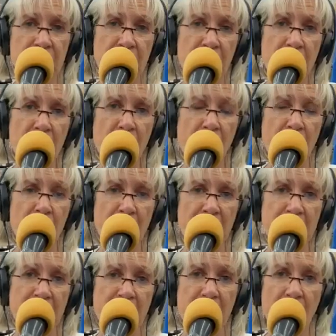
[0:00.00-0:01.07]
to go on
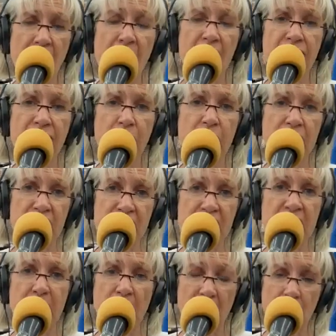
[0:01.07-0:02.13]
my day off, which
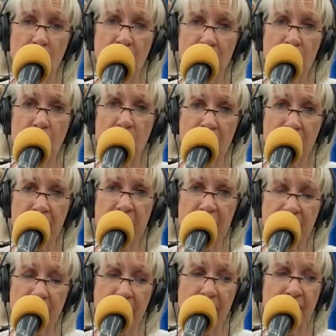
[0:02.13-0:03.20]
is my one
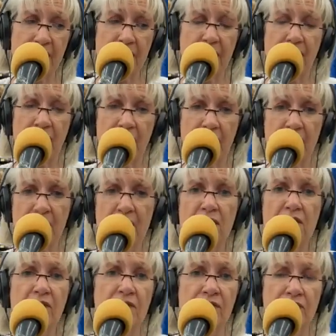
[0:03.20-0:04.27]
watering day, and
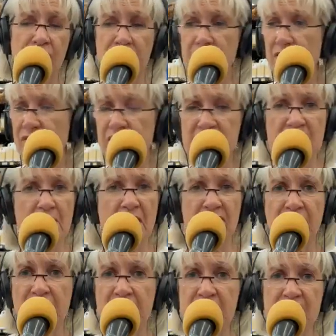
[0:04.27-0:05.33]
go visit
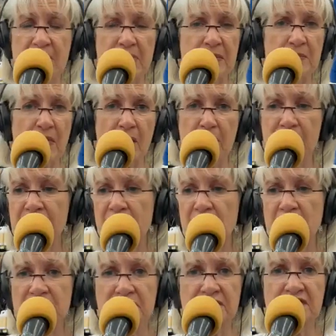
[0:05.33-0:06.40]
my friends up at Marble
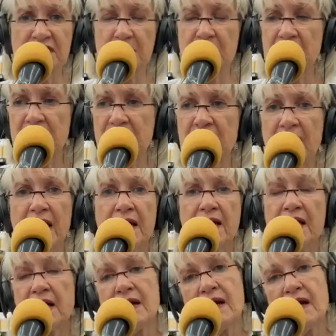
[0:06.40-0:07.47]
Falls or something like that,
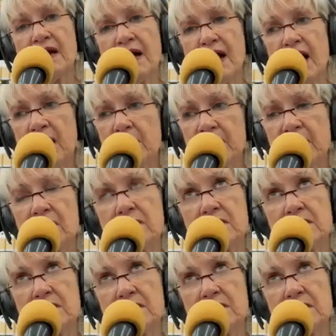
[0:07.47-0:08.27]
I would